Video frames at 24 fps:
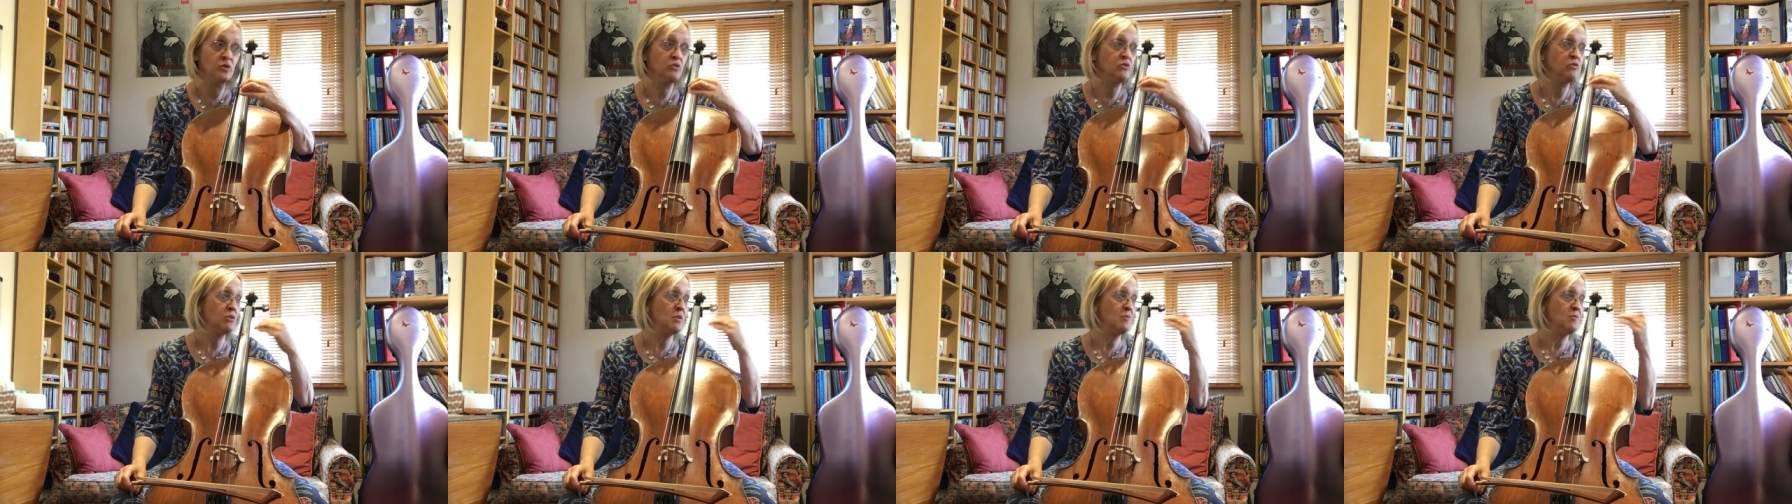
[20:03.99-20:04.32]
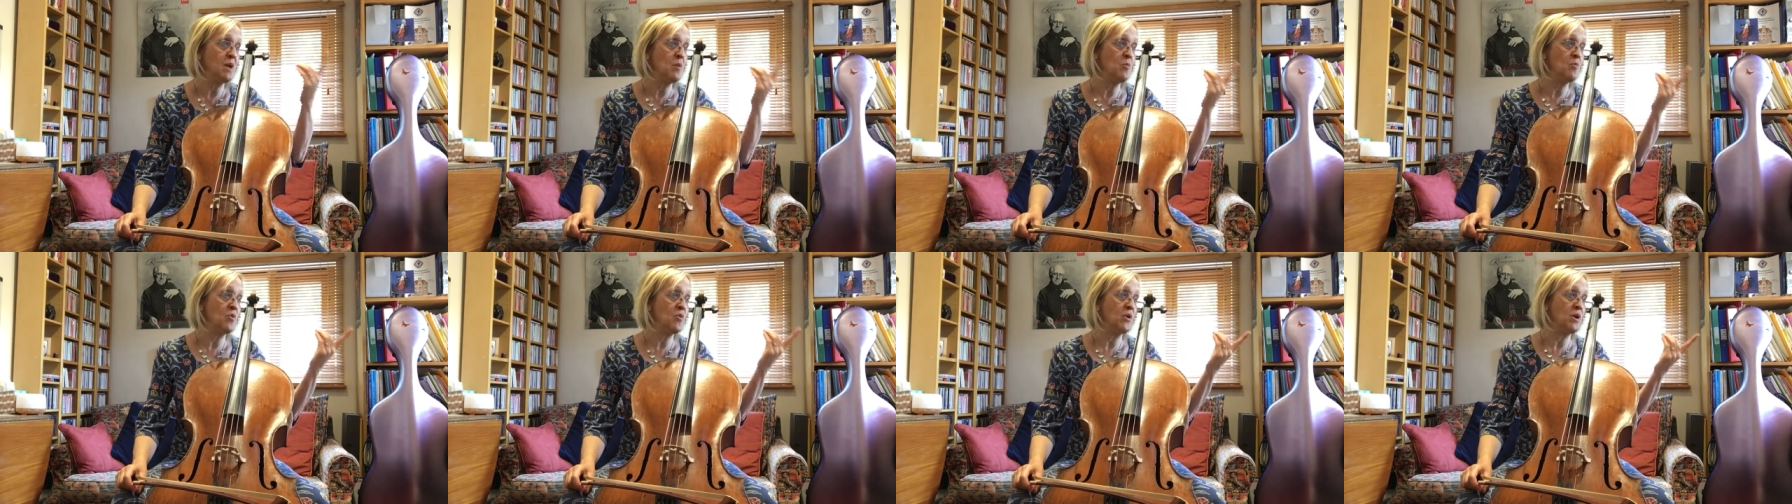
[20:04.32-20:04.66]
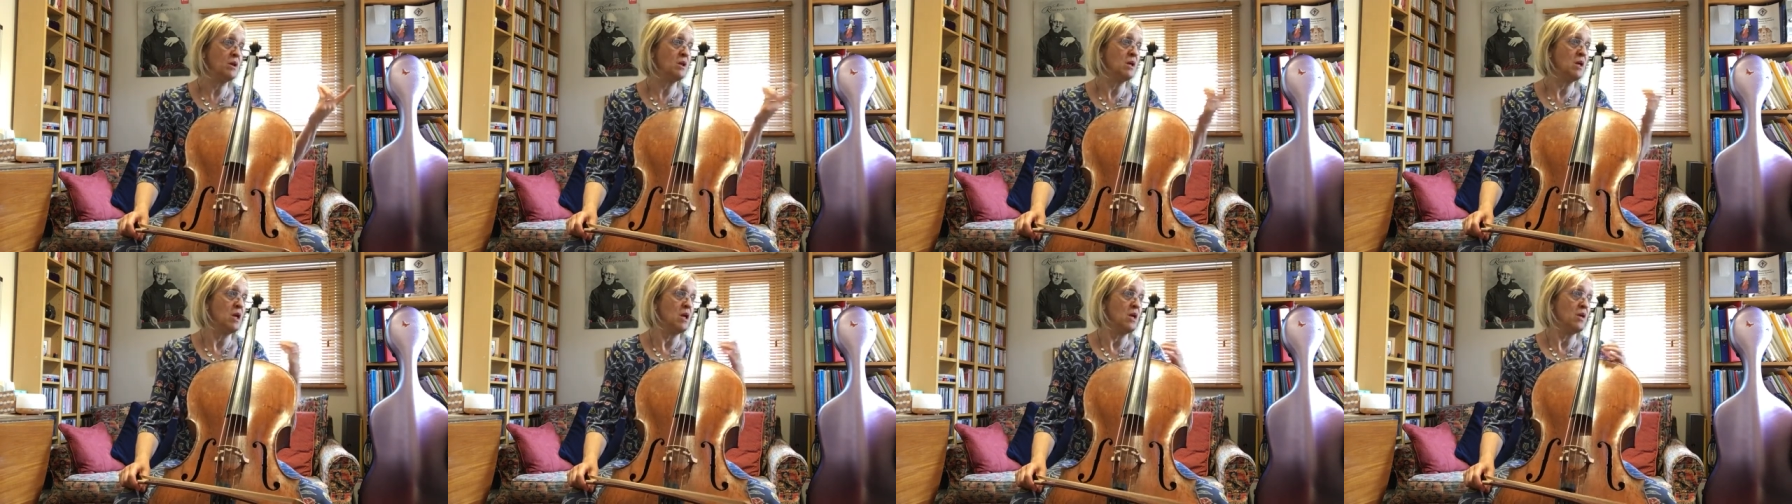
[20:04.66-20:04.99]

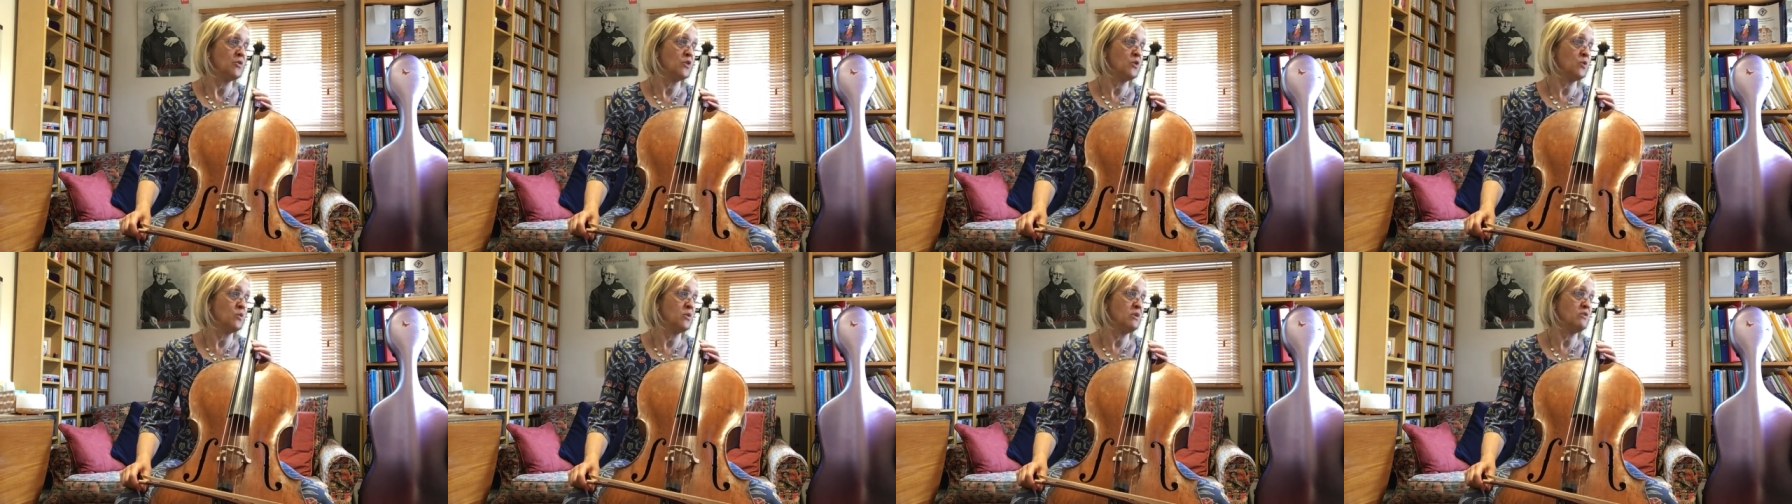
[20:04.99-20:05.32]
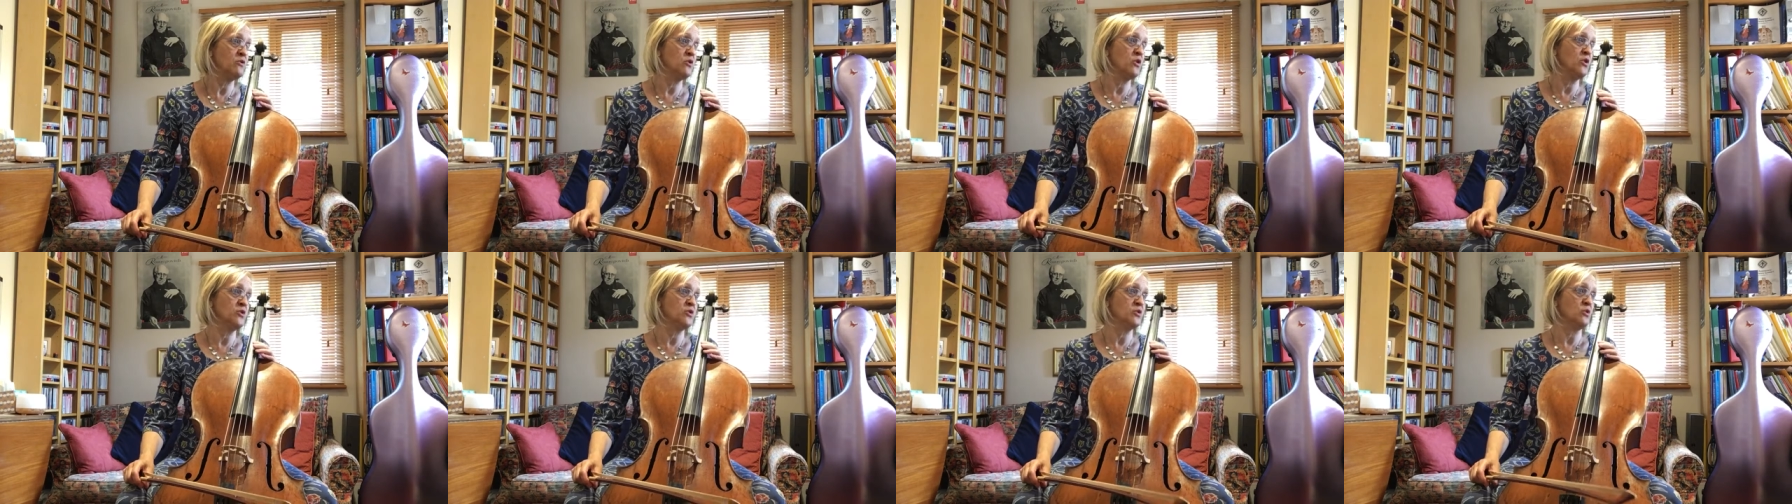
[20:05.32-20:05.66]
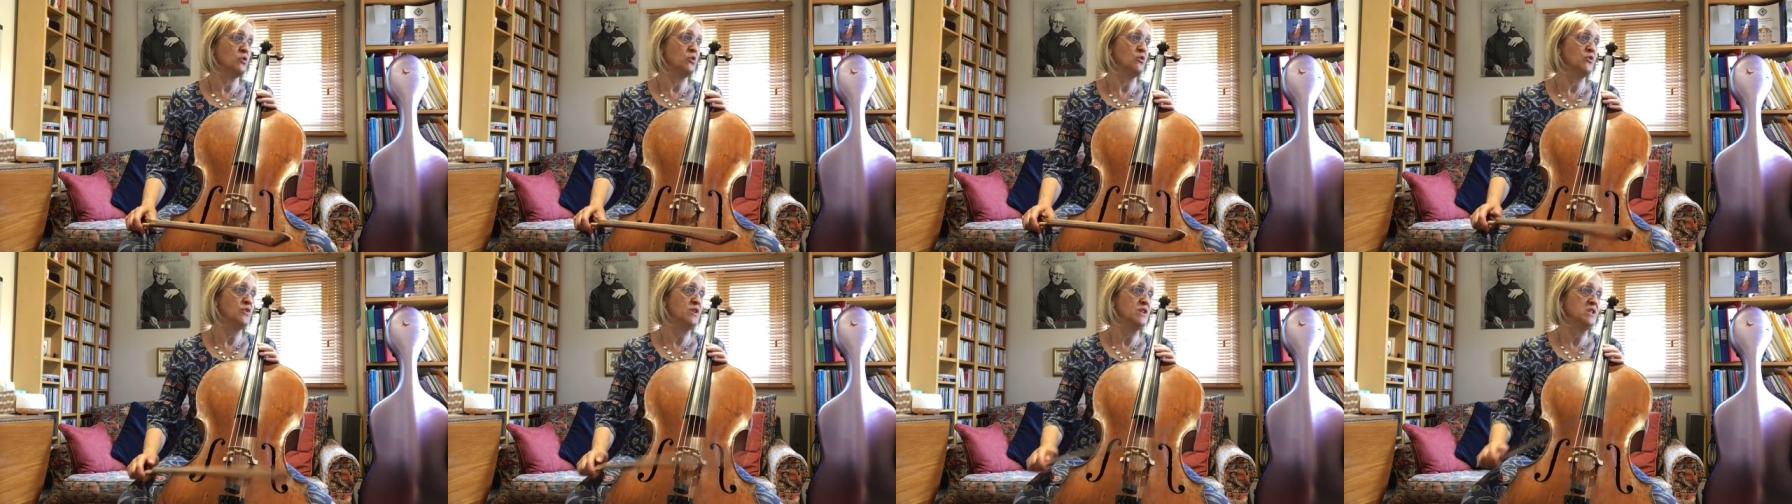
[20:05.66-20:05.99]
remembering that we've got
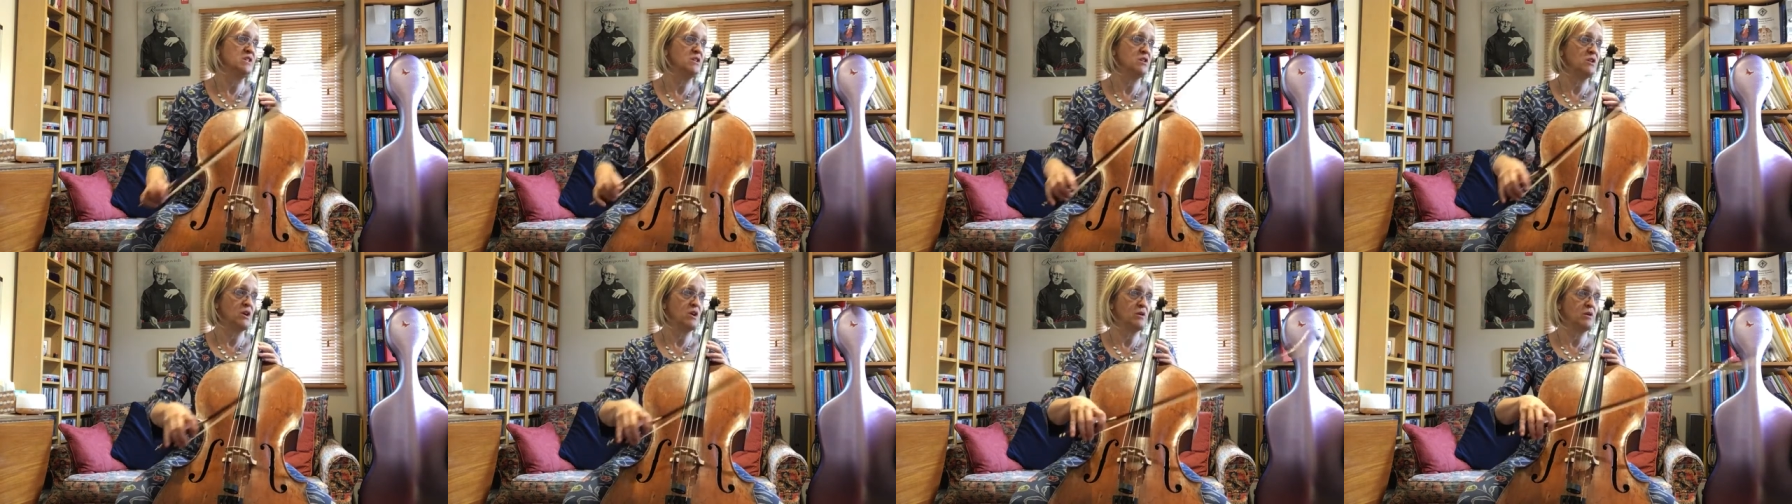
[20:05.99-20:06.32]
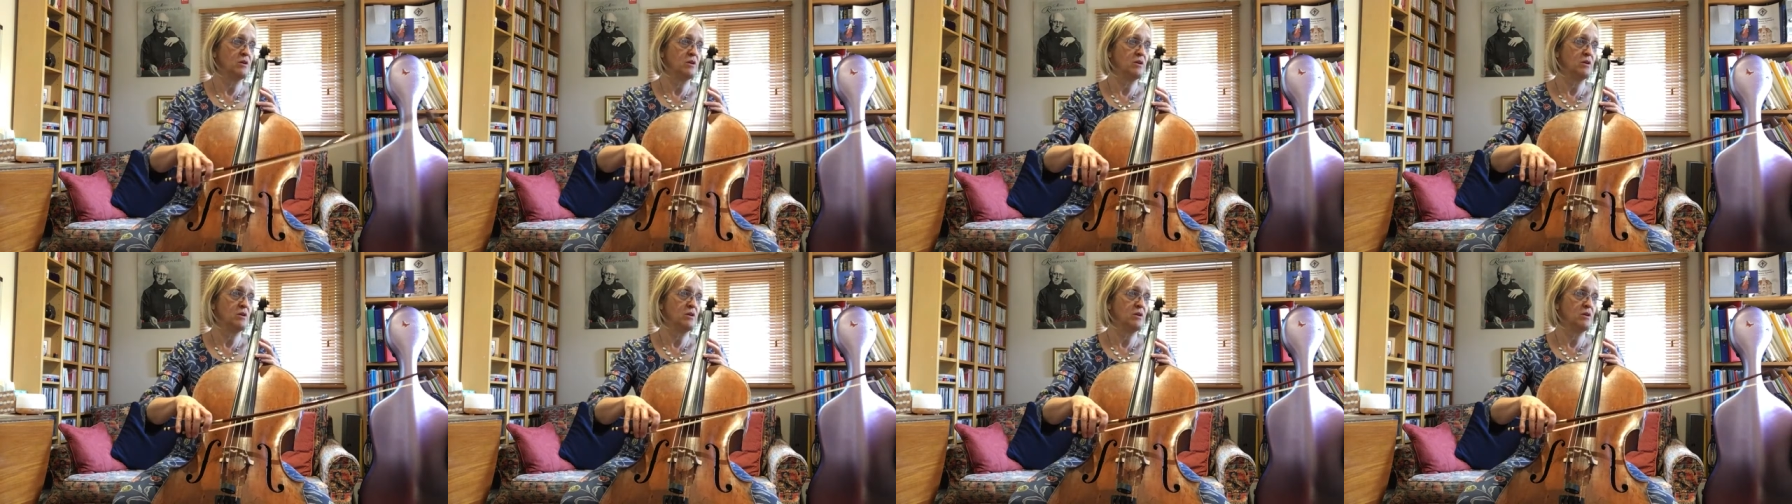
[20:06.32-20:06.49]
all these, you know,